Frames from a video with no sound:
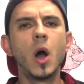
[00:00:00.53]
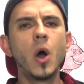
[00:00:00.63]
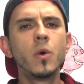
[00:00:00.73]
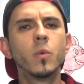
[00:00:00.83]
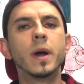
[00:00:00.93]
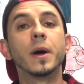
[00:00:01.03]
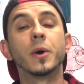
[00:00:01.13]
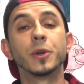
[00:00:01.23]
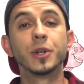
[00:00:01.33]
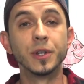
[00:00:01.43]
Oh,
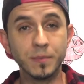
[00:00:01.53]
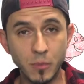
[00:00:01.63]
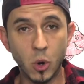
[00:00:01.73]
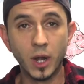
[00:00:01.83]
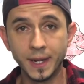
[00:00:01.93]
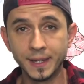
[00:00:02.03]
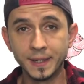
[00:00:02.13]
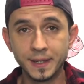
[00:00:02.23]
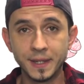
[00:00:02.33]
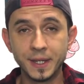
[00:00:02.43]
well, good morning,
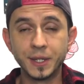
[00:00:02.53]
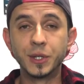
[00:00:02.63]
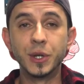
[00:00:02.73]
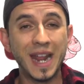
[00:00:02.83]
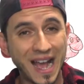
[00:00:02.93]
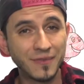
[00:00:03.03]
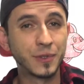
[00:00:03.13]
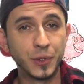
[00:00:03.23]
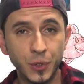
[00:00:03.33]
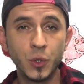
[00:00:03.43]
good
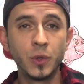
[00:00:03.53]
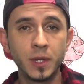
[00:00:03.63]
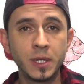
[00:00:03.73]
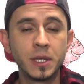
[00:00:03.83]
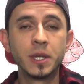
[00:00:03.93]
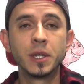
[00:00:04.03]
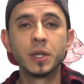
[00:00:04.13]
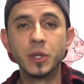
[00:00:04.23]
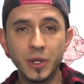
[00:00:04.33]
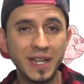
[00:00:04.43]
afternoon,
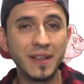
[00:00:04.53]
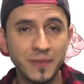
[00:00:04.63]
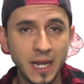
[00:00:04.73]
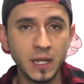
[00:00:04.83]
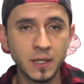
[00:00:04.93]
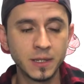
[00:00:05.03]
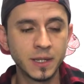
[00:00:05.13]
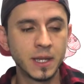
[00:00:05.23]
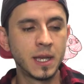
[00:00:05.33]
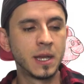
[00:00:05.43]
good evening.
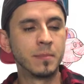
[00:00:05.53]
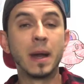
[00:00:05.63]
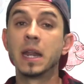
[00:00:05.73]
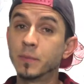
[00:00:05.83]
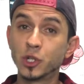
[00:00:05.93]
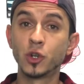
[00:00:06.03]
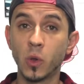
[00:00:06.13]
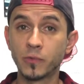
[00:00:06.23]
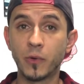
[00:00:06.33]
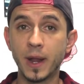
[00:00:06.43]
My name is Joel
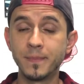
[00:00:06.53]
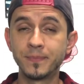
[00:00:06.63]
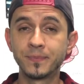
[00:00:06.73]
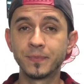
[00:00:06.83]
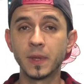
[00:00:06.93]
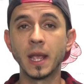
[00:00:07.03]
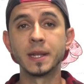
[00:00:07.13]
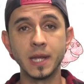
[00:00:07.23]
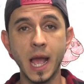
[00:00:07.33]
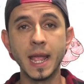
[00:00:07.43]
Frame,
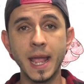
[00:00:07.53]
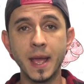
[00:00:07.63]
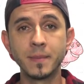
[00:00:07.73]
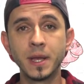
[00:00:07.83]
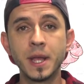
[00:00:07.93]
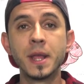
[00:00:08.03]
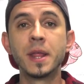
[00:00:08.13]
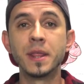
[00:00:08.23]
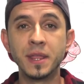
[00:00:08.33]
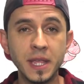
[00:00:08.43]
and I am
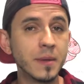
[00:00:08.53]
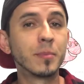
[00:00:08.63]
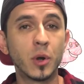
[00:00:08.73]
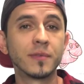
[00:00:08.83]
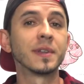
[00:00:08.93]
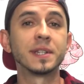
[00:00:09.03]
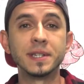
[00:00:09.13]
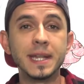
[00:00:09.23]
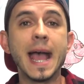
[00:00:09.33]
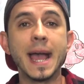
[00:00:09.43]
the Imperfect
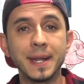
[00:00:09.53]
Dad.